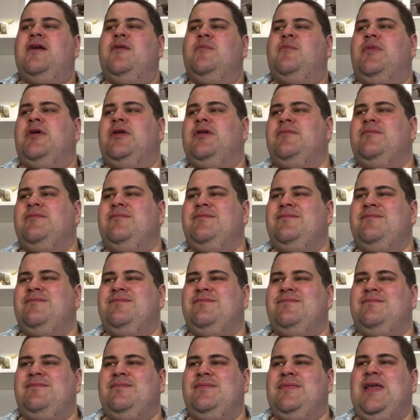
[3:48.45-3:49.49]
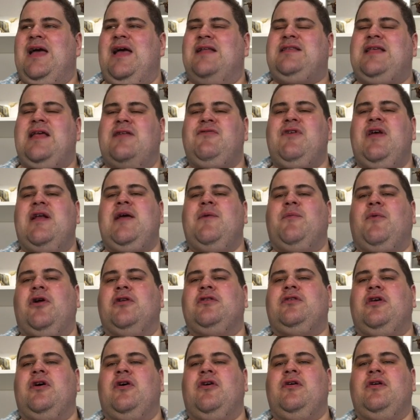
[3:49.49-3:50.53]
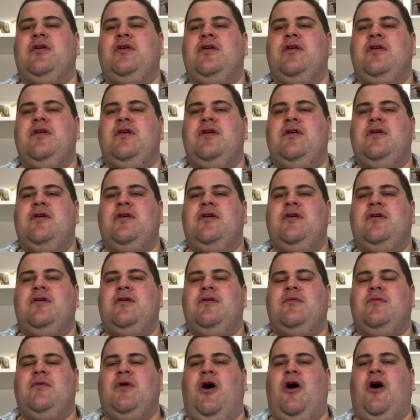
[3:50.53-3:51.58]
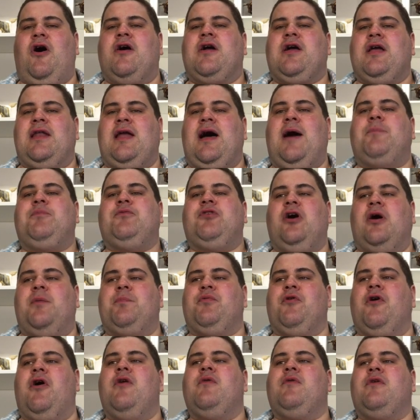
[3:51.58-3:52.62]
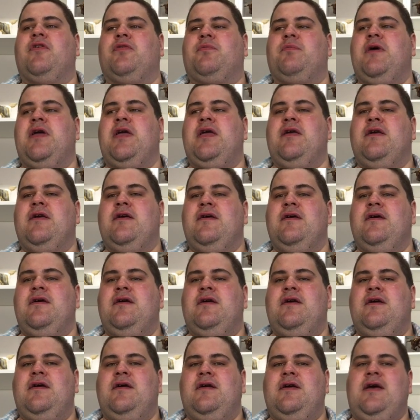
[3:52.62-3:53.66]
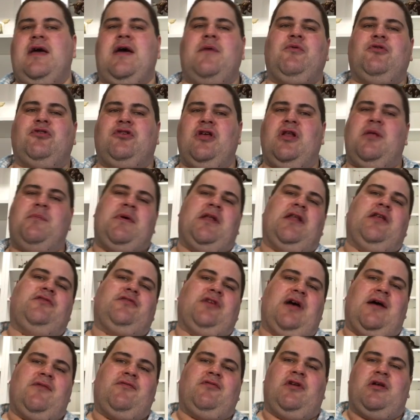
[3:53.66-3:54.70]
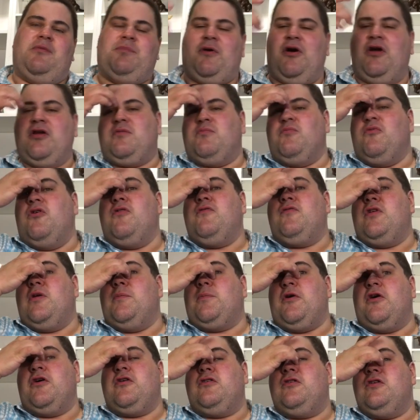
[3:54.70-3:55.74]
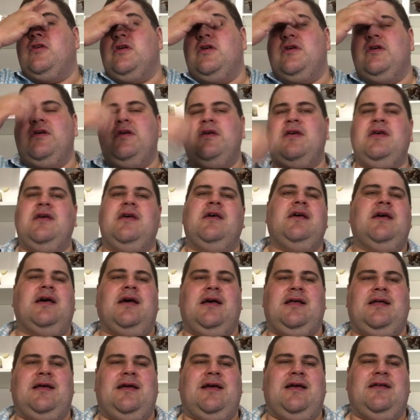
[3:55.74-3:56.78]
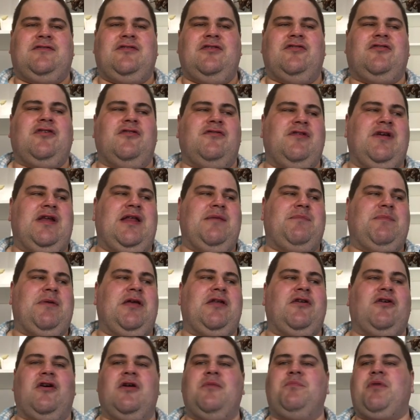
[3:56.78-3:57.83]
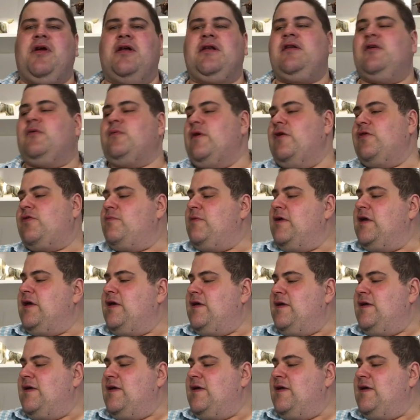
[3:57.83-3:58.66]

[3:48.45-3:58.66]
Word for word: But I didn't really want to hawk a laptop around with me. Yeah, uh, we're doing a bit of travelling about, moving about. I, I just couldn't really be annoyed bringing it with me.